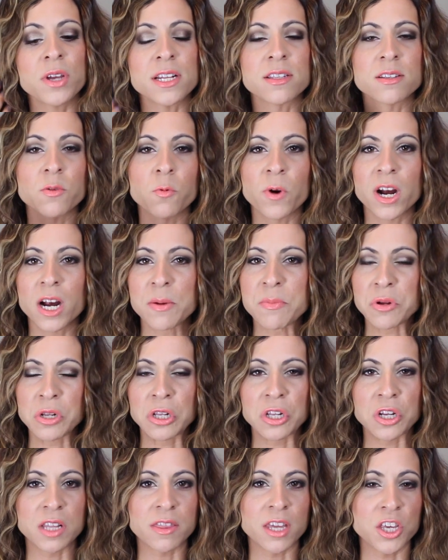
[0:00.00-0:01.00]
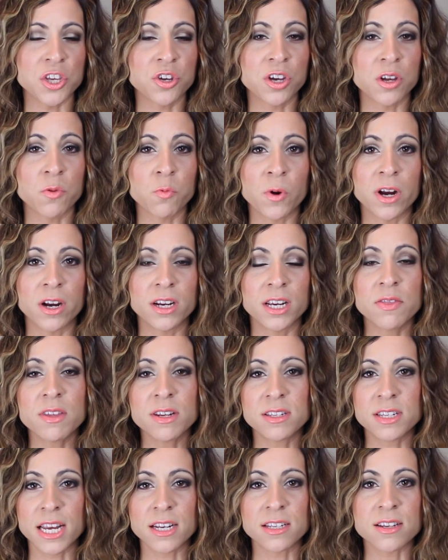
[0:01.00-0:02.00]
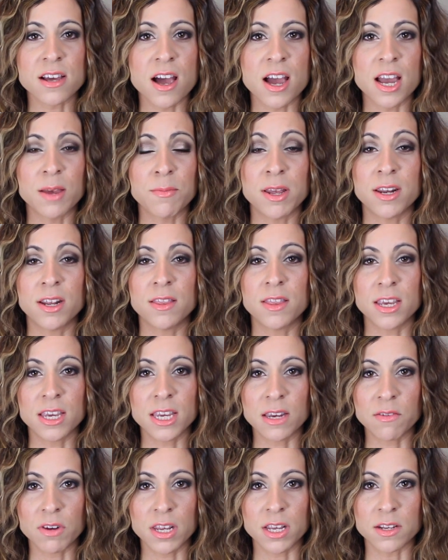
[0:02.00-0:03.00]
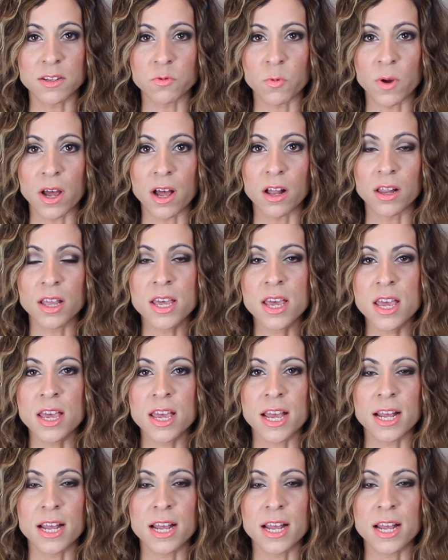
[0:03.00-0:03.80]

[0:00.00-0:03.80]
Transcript: It's a wearable look that you can wear in the daytime and in the evening as well.